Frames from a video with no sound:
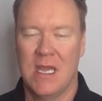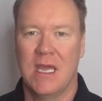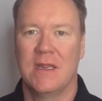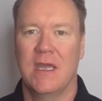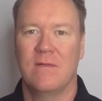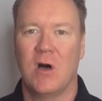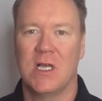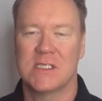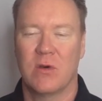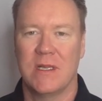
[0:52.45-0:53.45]
And they have
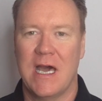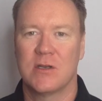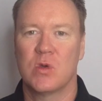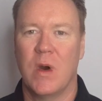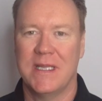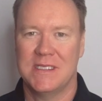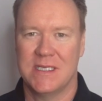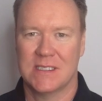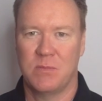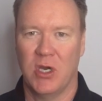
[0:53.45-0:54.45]
also allowed
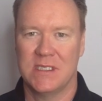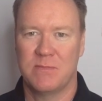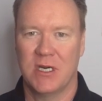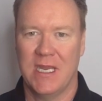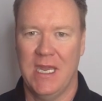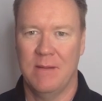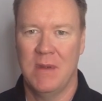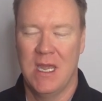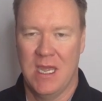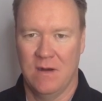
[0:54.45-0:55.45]
26 points per game
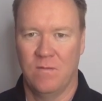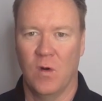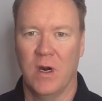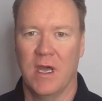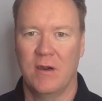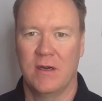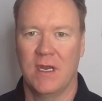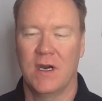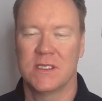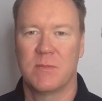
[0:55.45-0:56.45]
and 400
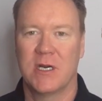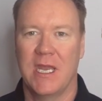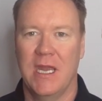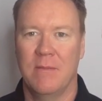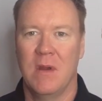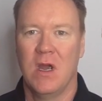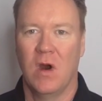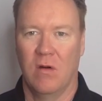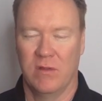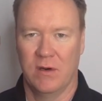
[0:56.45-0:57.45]
yards per game
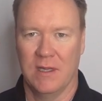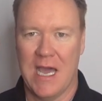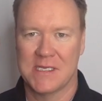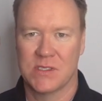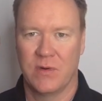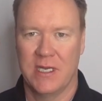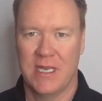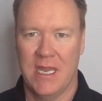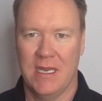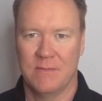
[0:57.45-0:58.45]
over their last three
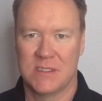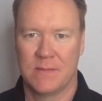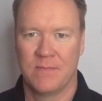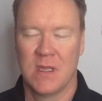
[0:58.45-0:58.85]
games.